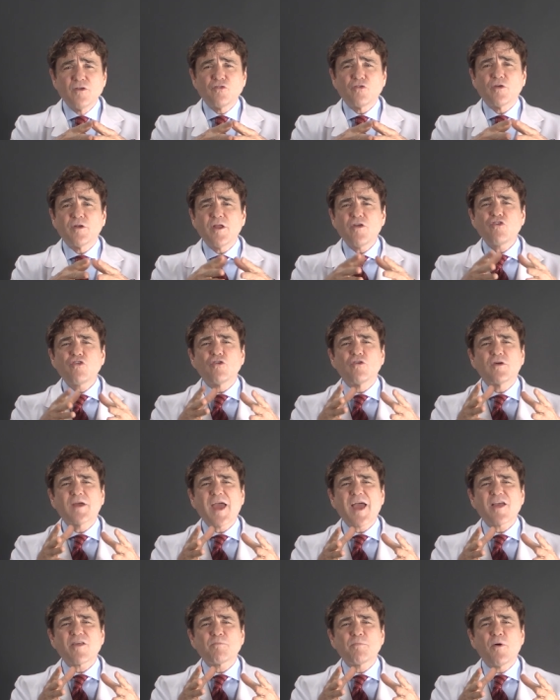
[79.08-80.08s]
Traditional
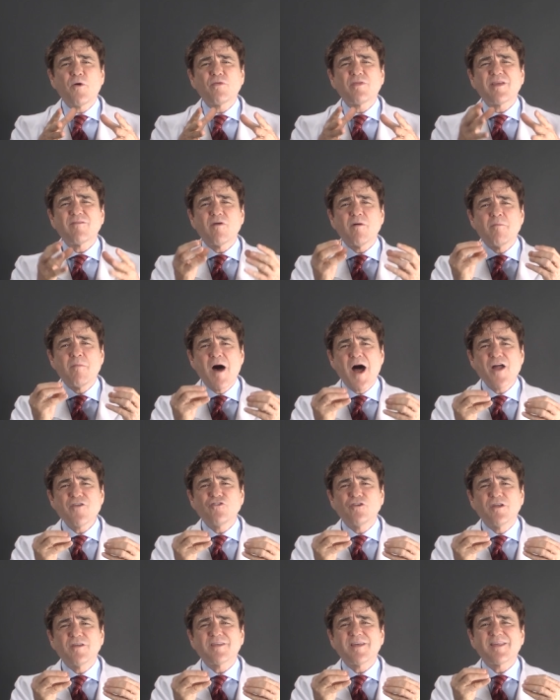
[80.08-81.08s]
cast posts have a
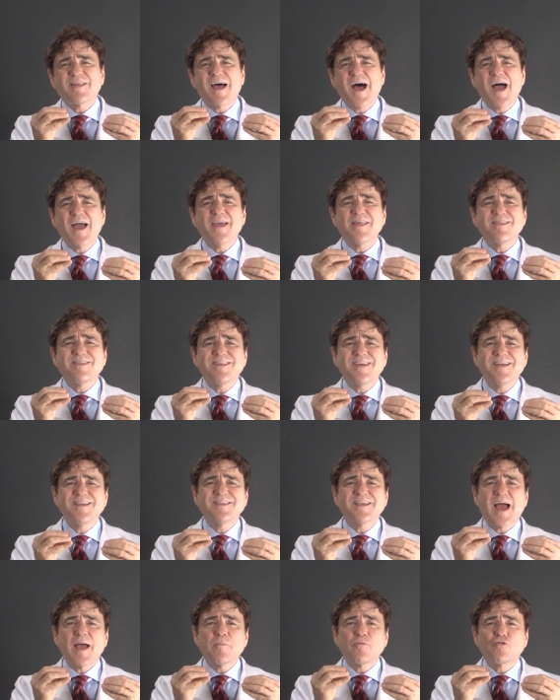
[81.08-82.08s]
modulus as high as ten
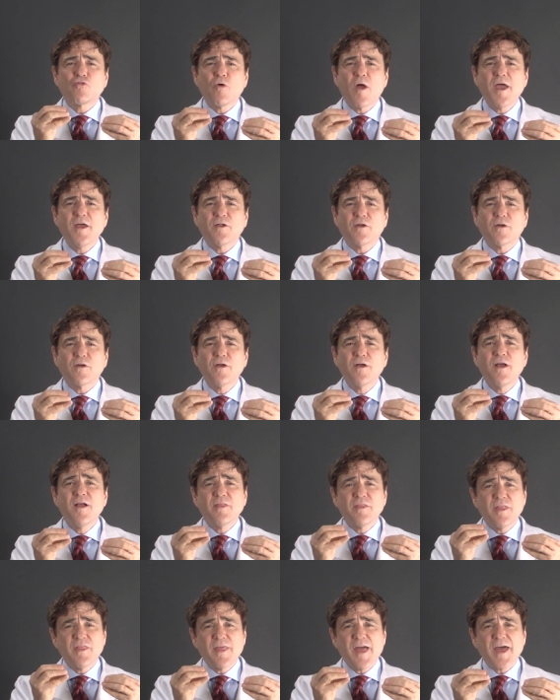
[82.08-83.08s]
times greater
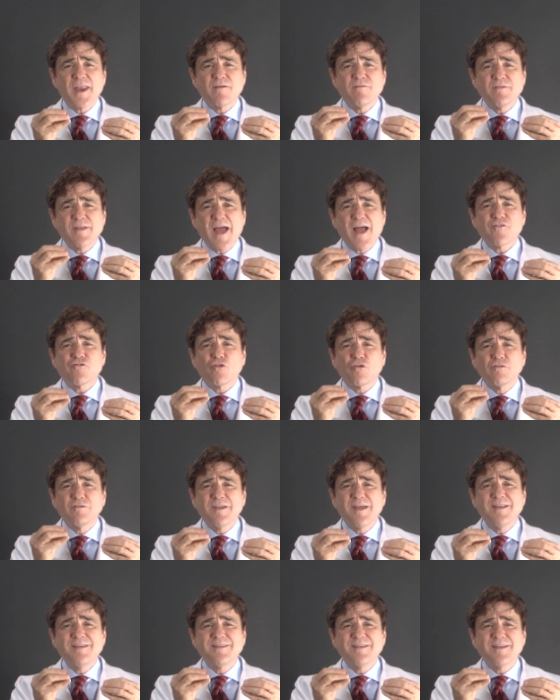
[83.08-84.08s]
than that of natural
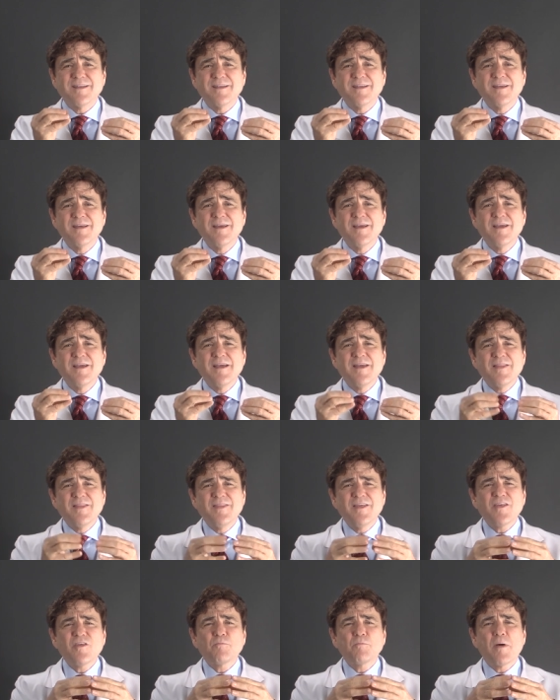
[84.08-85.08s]
dentin.
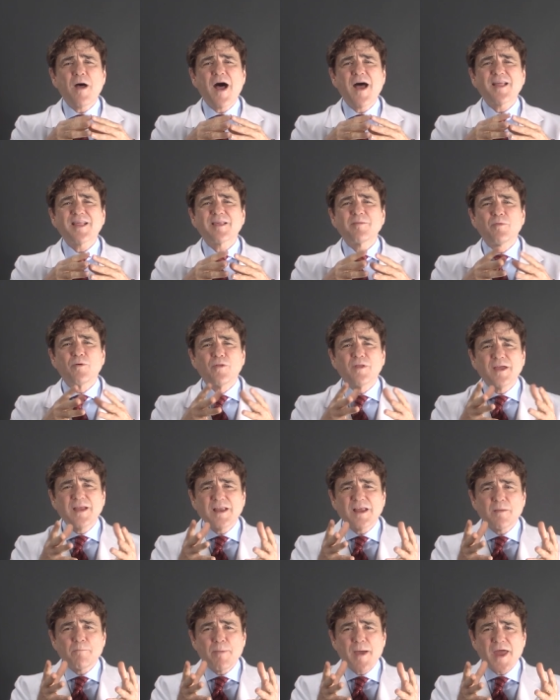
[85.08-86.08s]
This possible
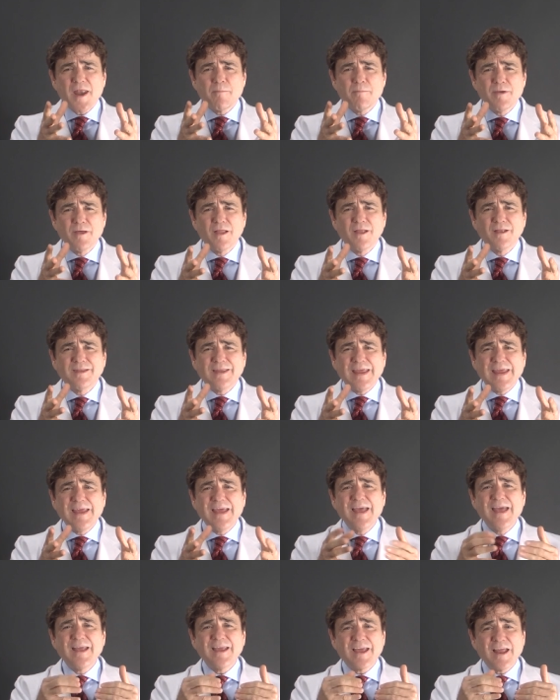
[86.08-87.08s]
incompatibility
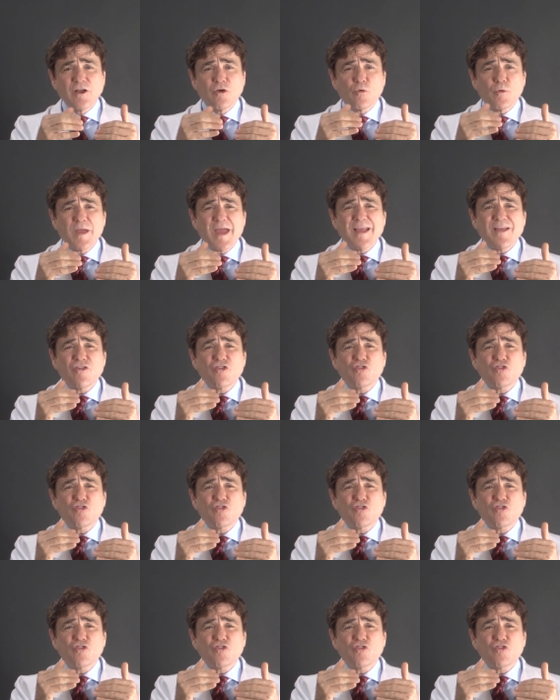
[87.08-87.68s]
can create